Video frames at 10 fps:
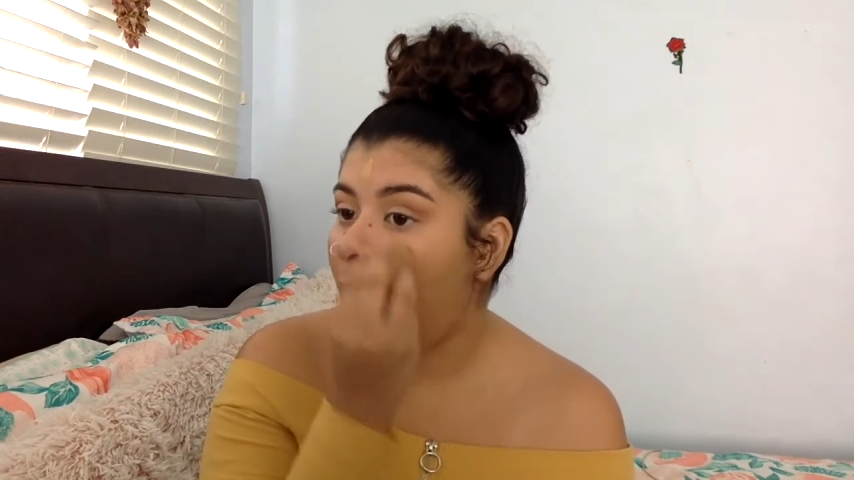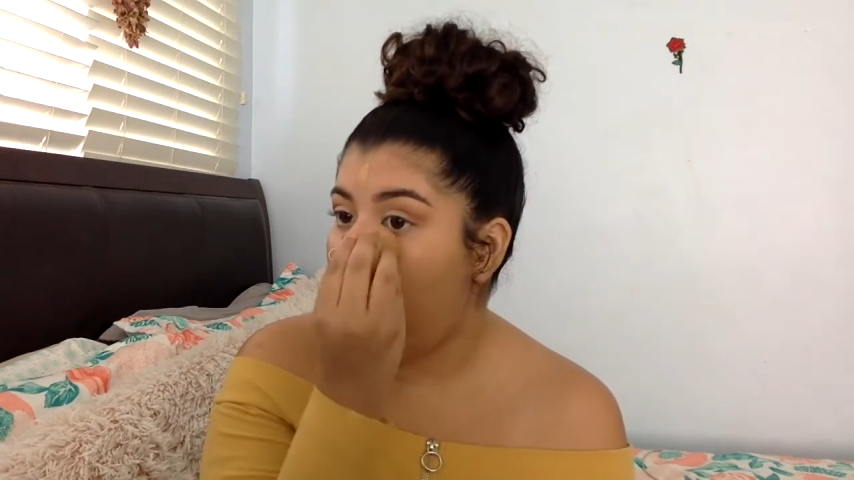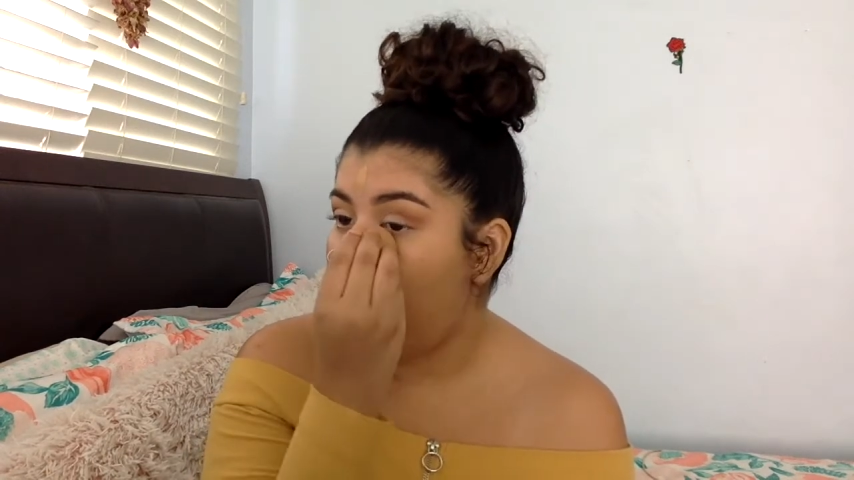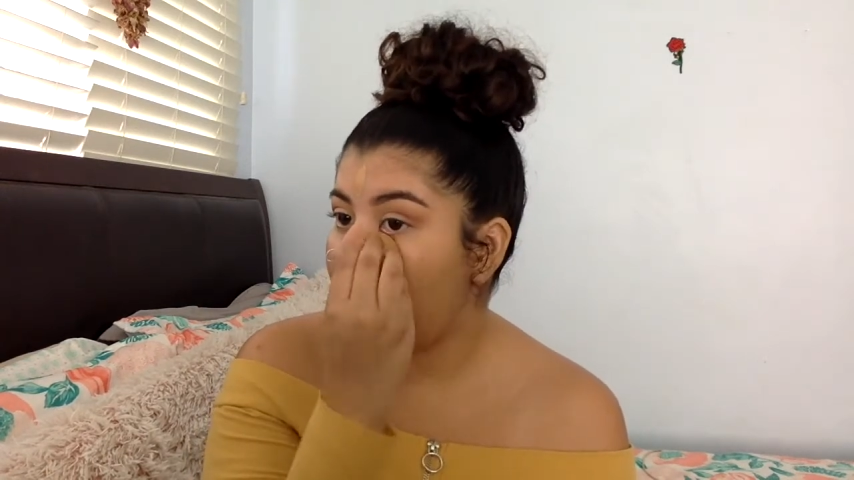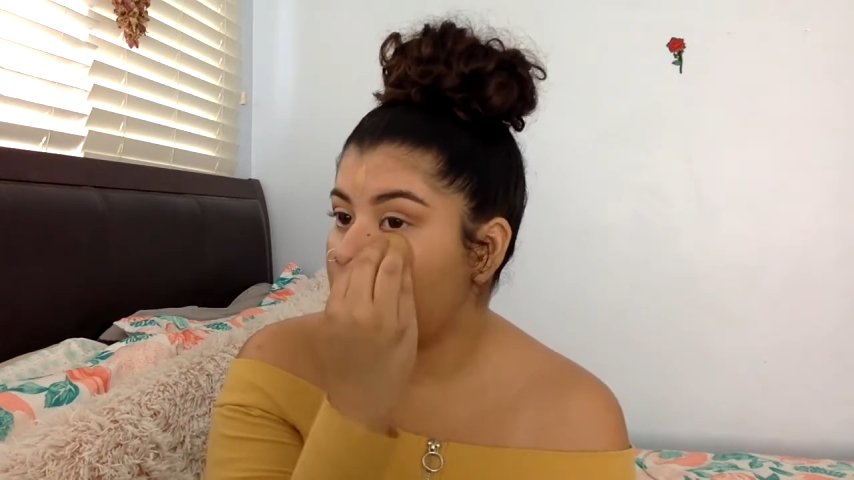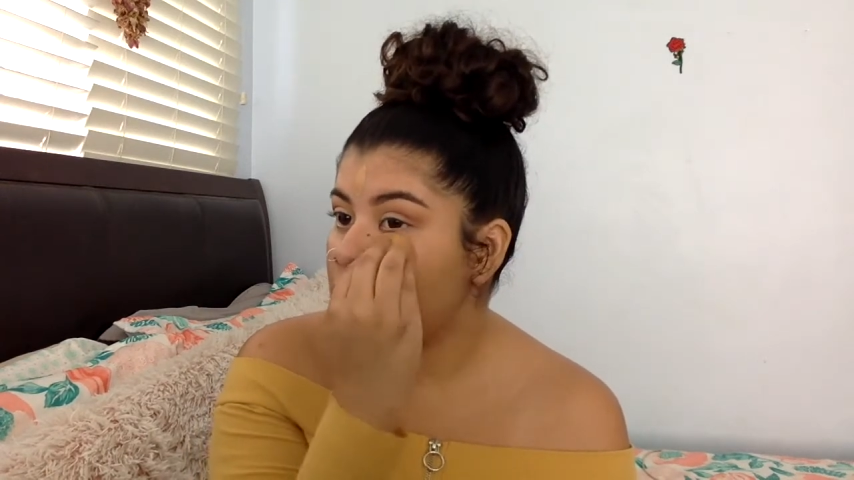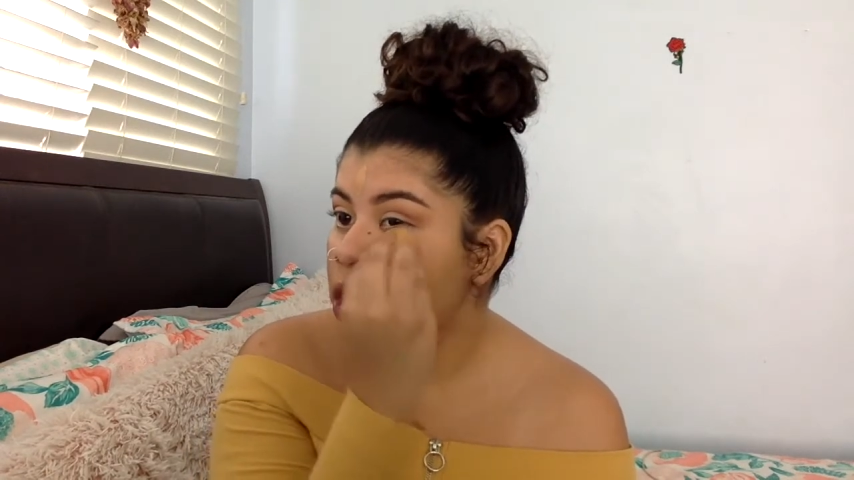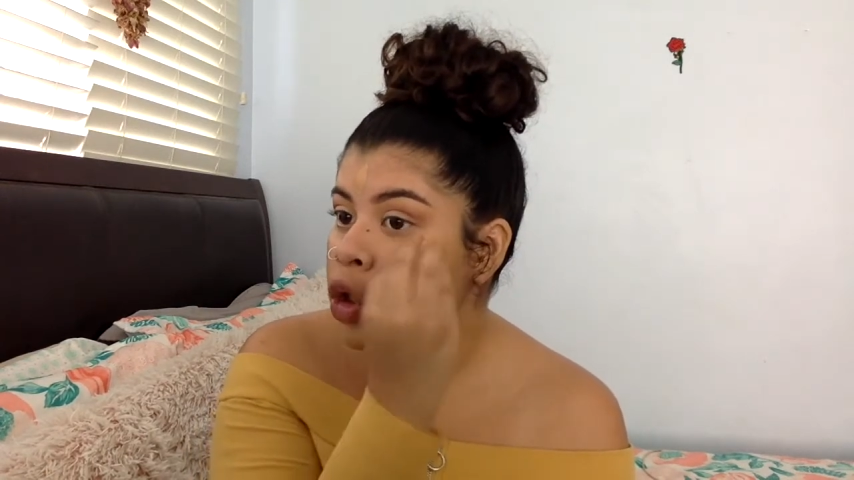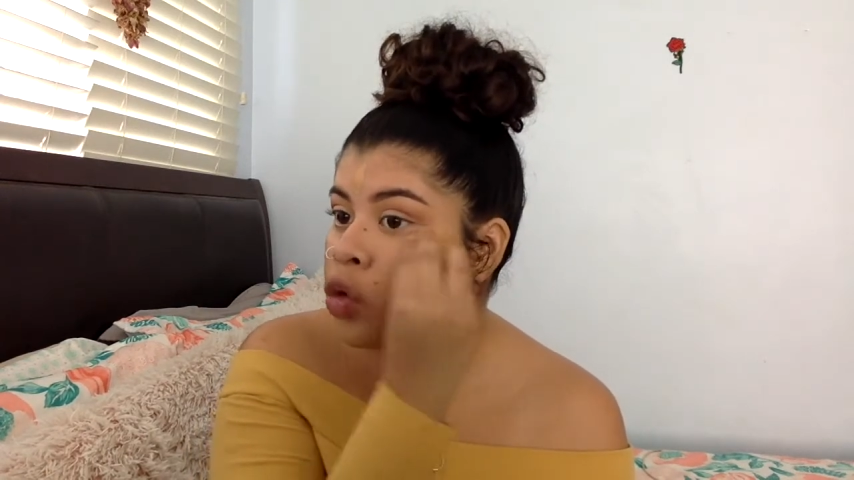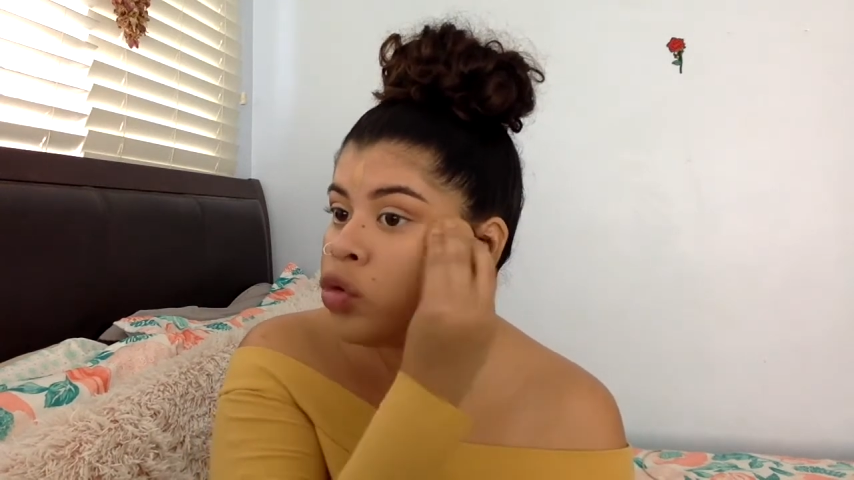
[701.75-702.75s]
I
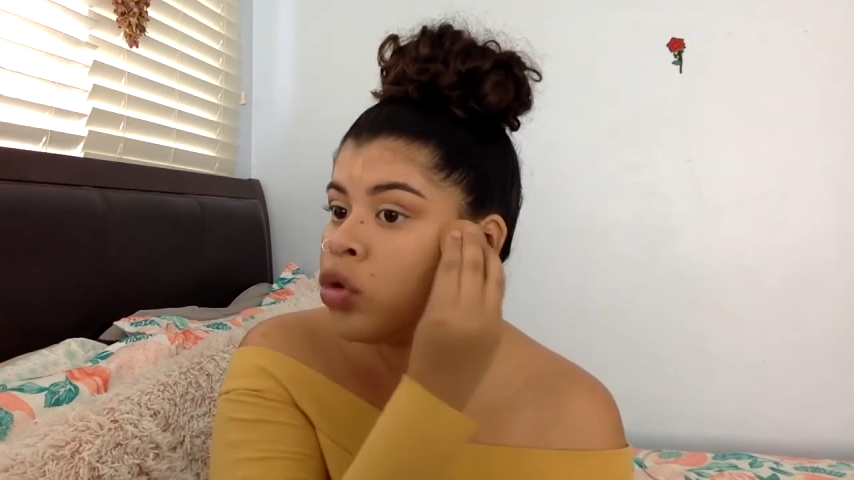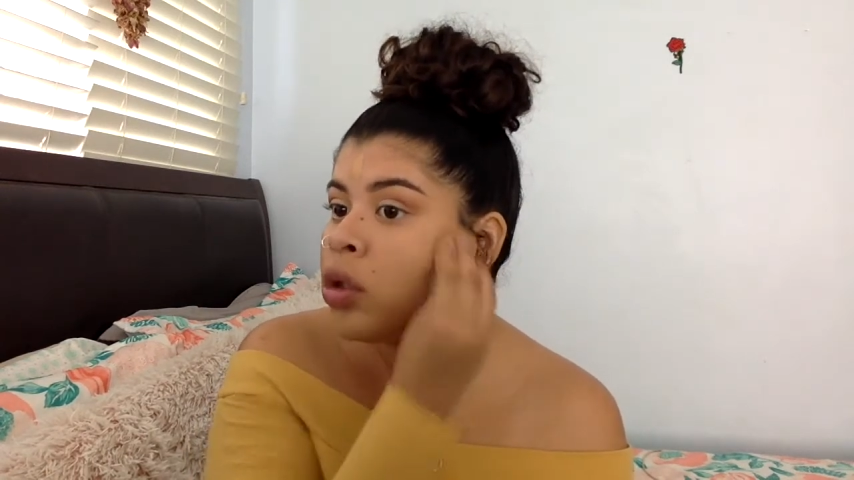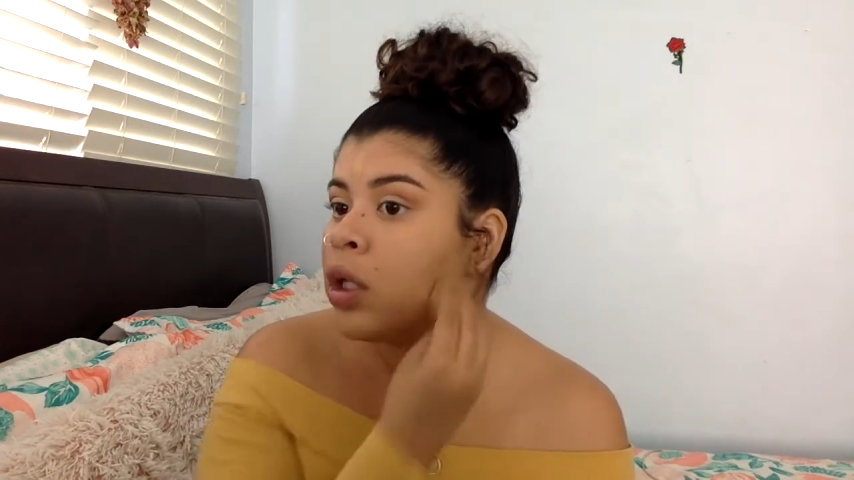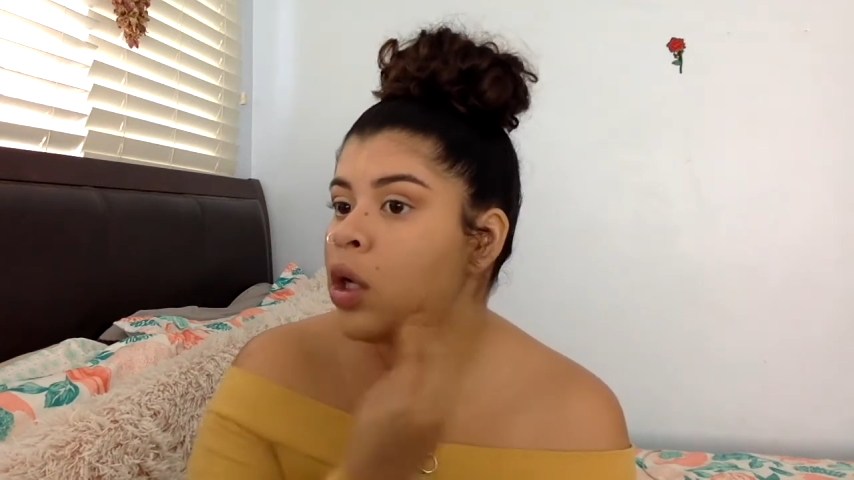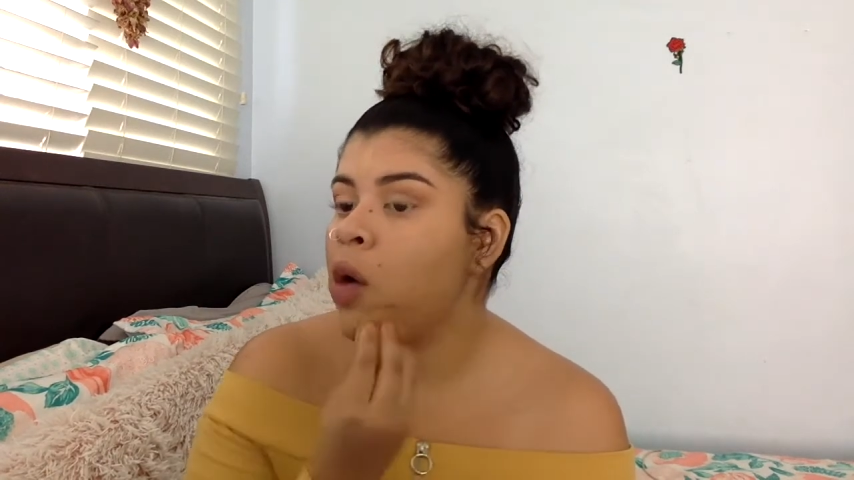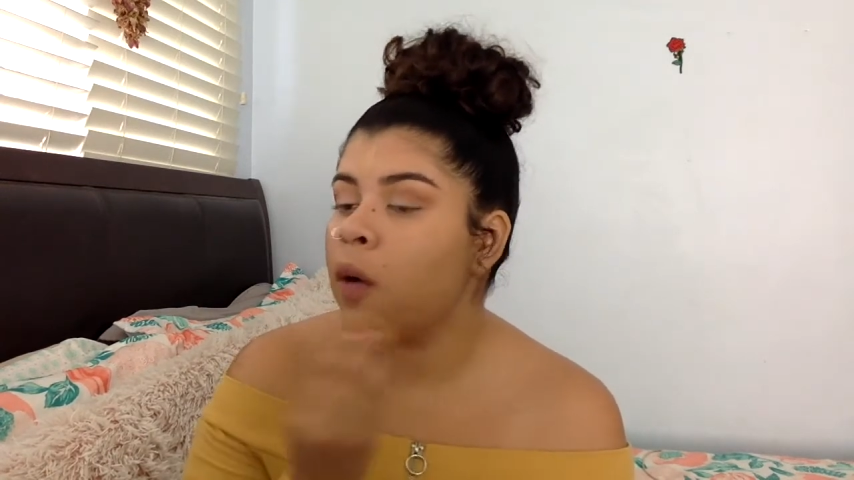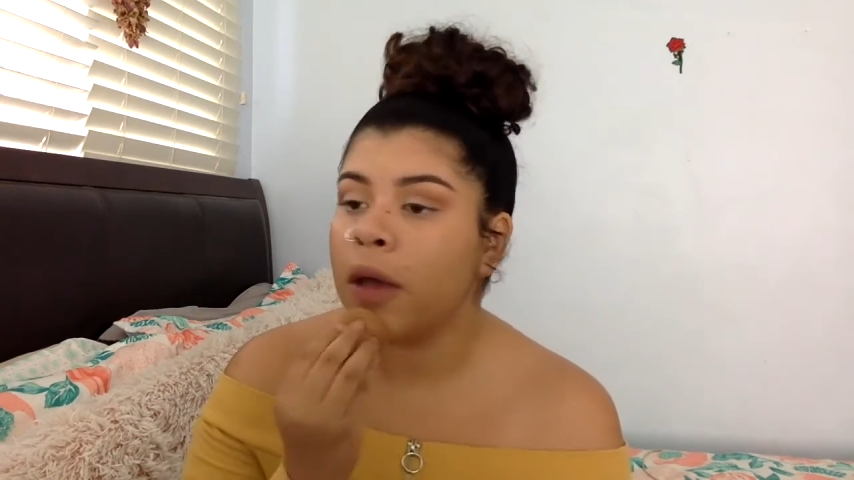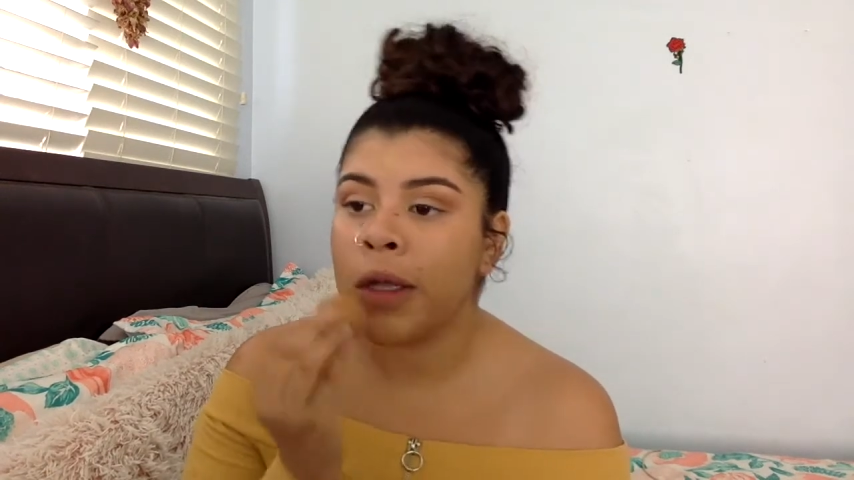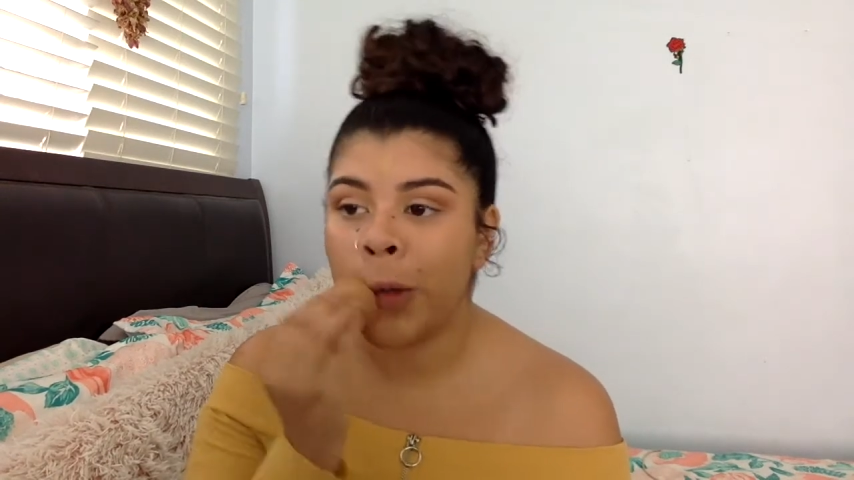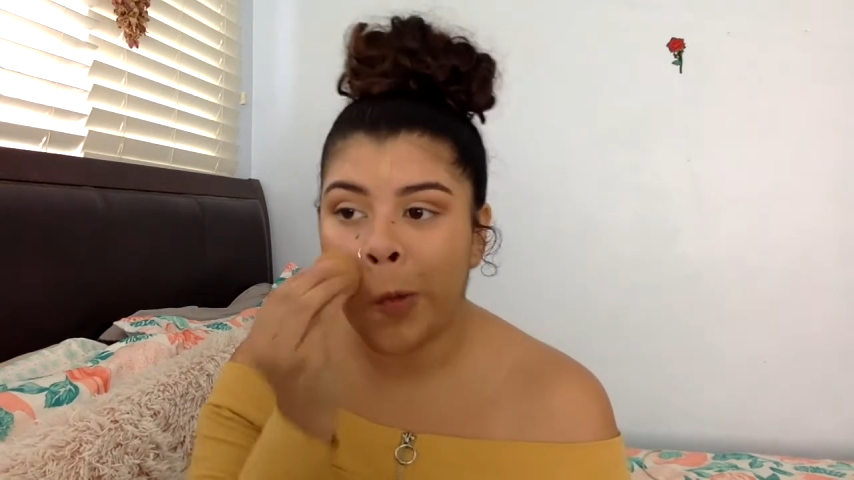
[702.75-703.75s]
usually go in